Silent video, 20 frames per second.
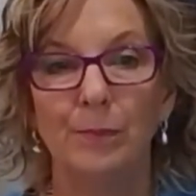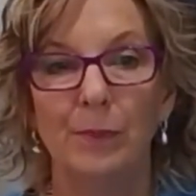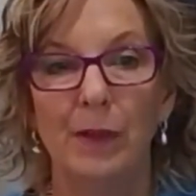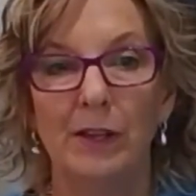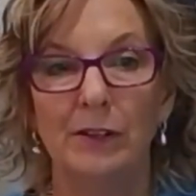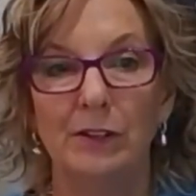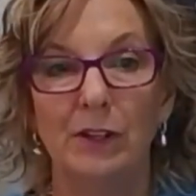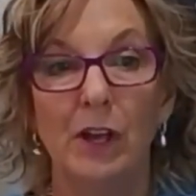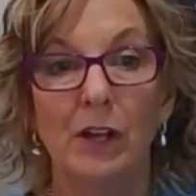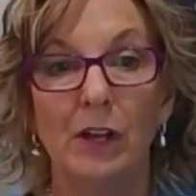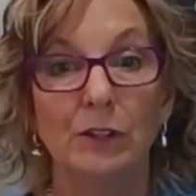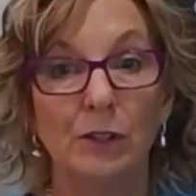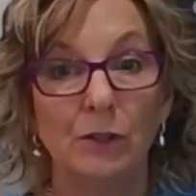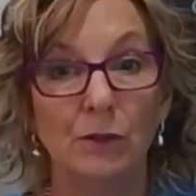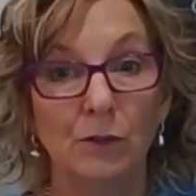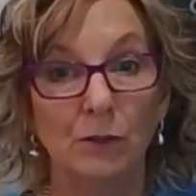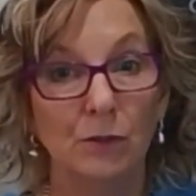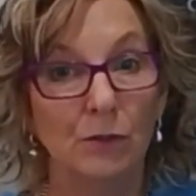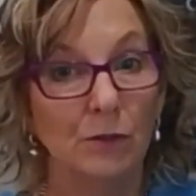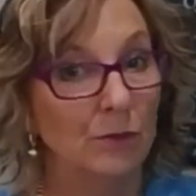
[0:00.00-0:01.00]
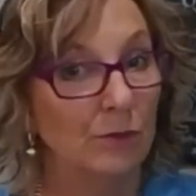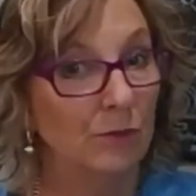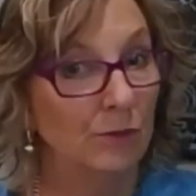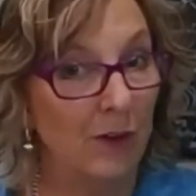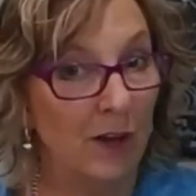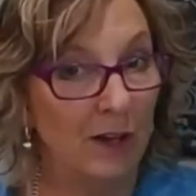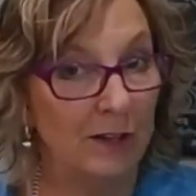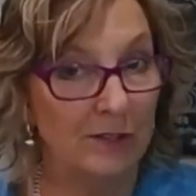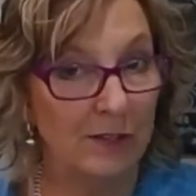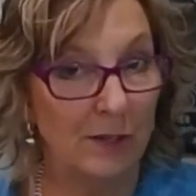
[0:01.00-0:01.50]
And you'll
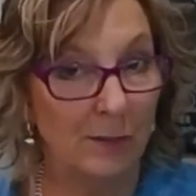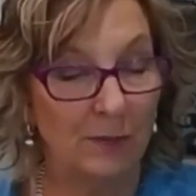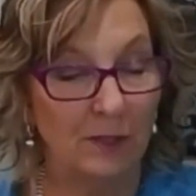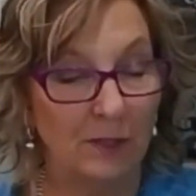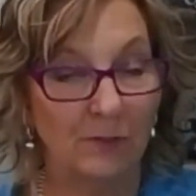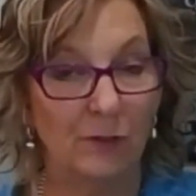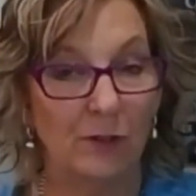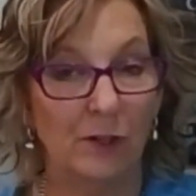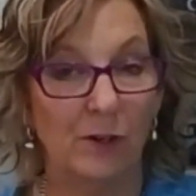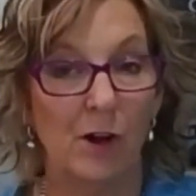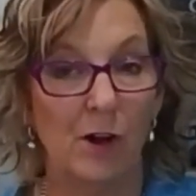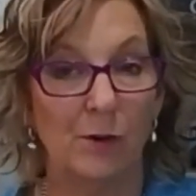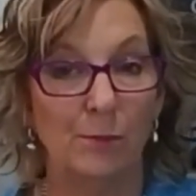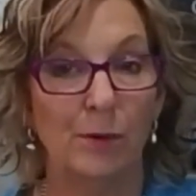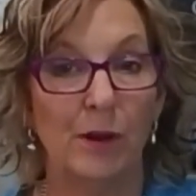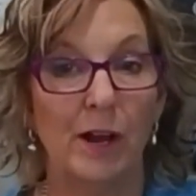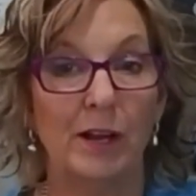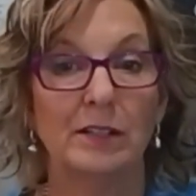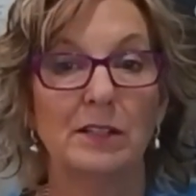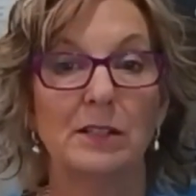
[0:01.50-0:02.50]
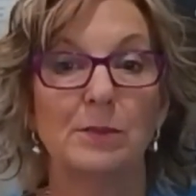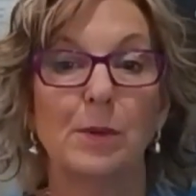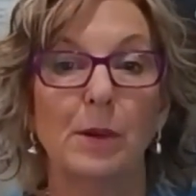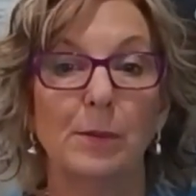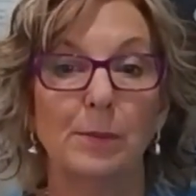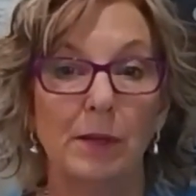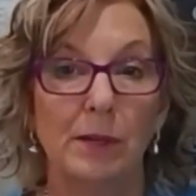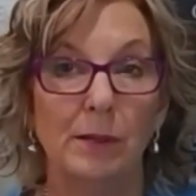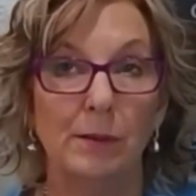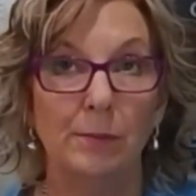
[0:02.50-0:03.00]
find something for your own practice,
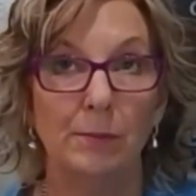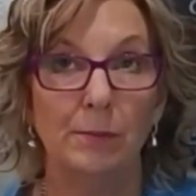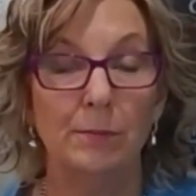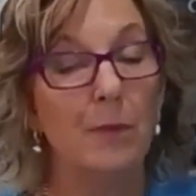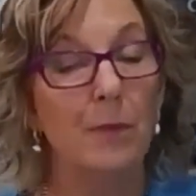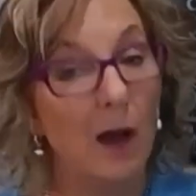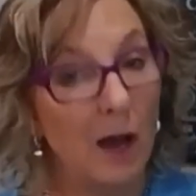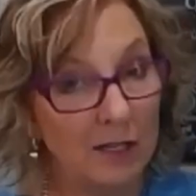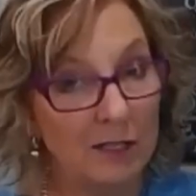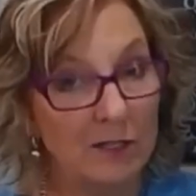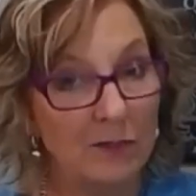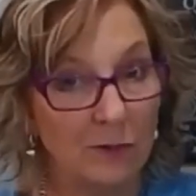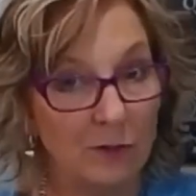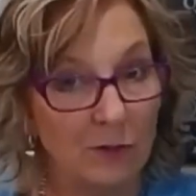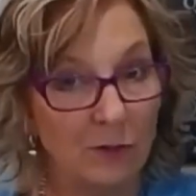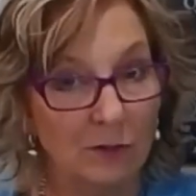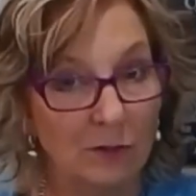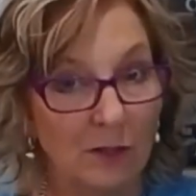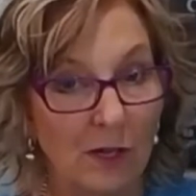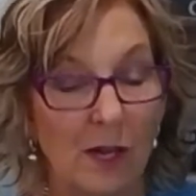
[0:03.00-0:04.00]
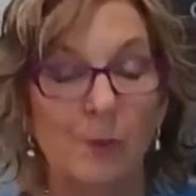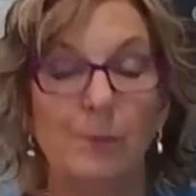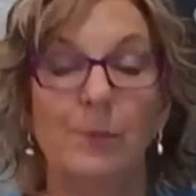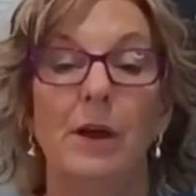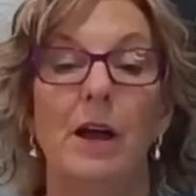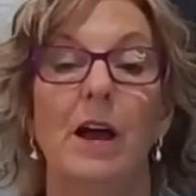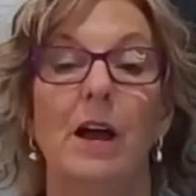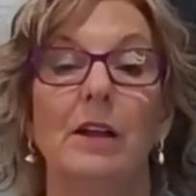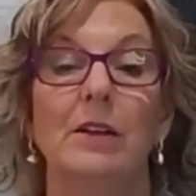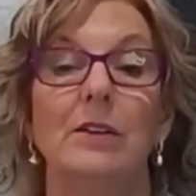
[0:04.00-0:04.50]
but be mindful
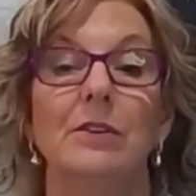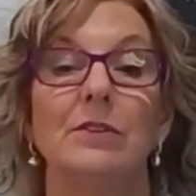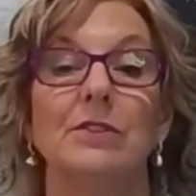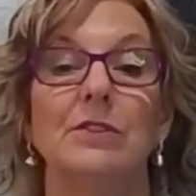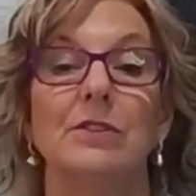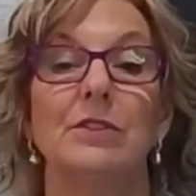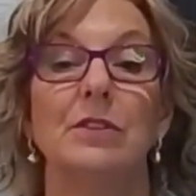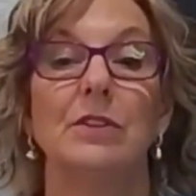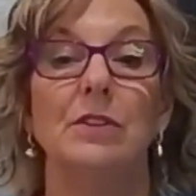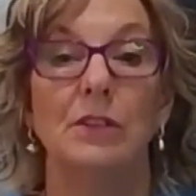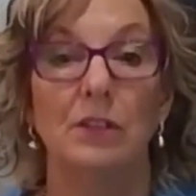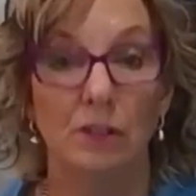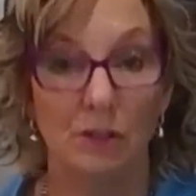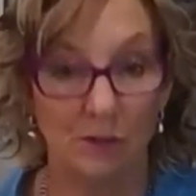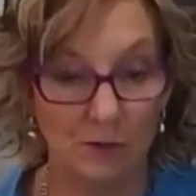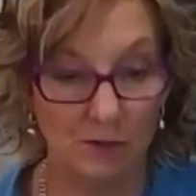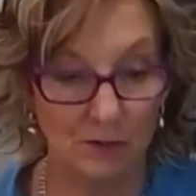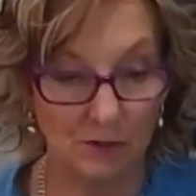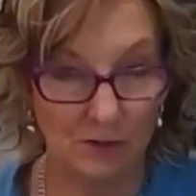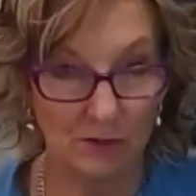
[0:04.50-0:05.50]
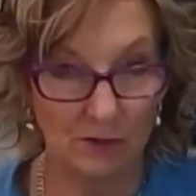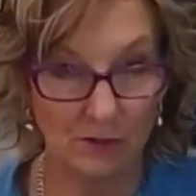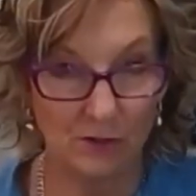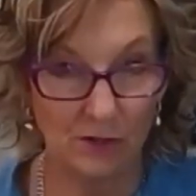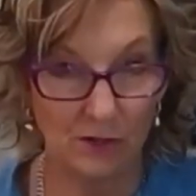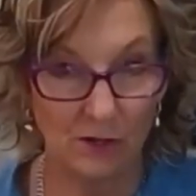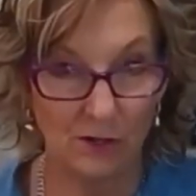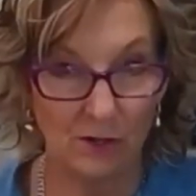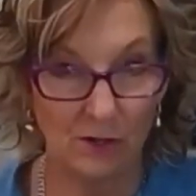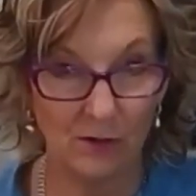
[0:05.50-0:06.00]
about the use
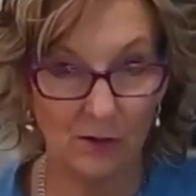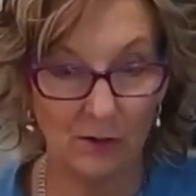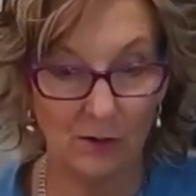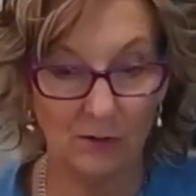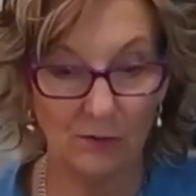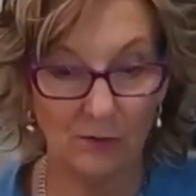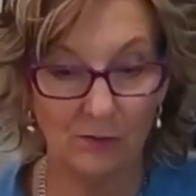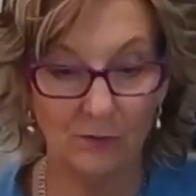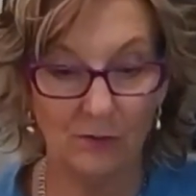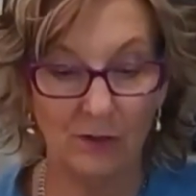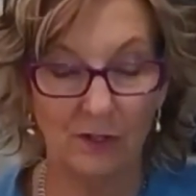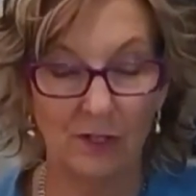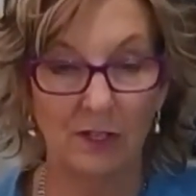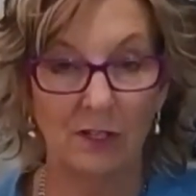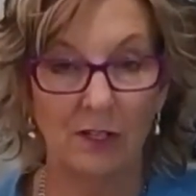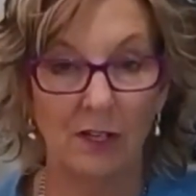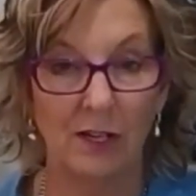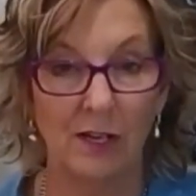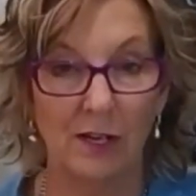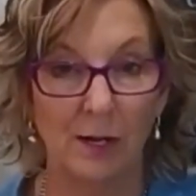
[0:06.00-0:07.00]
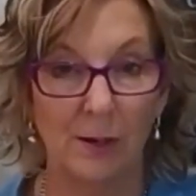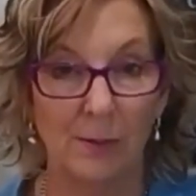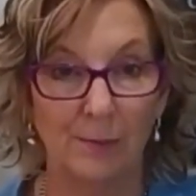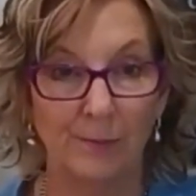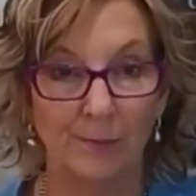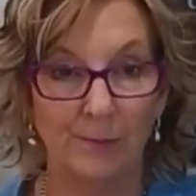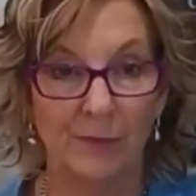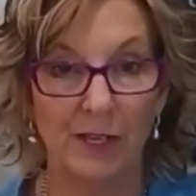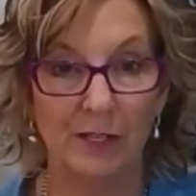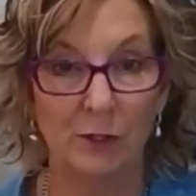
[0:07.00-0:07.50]
of
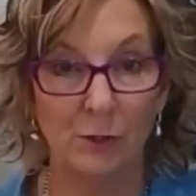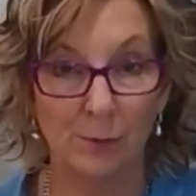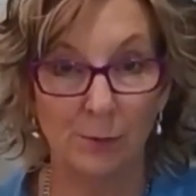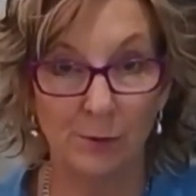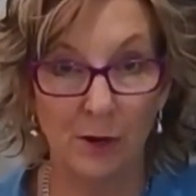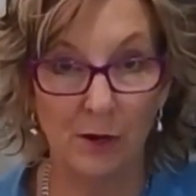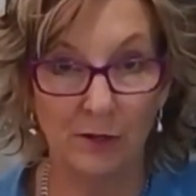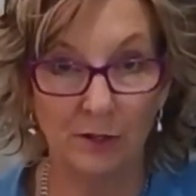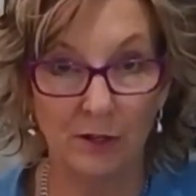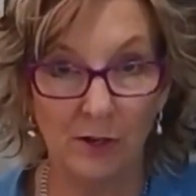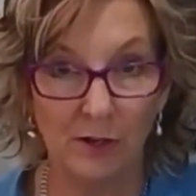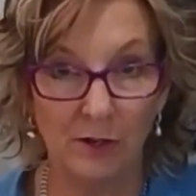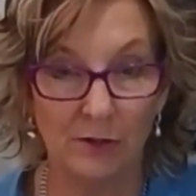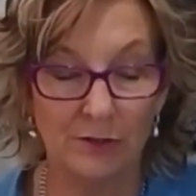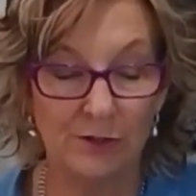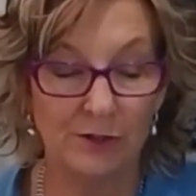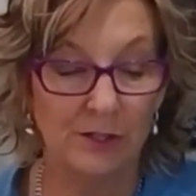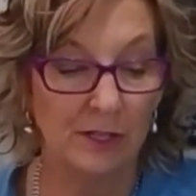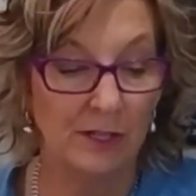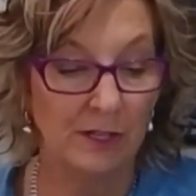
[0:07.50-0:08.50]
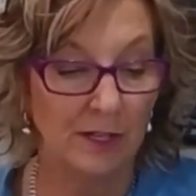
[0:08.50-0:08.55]
and your protocols.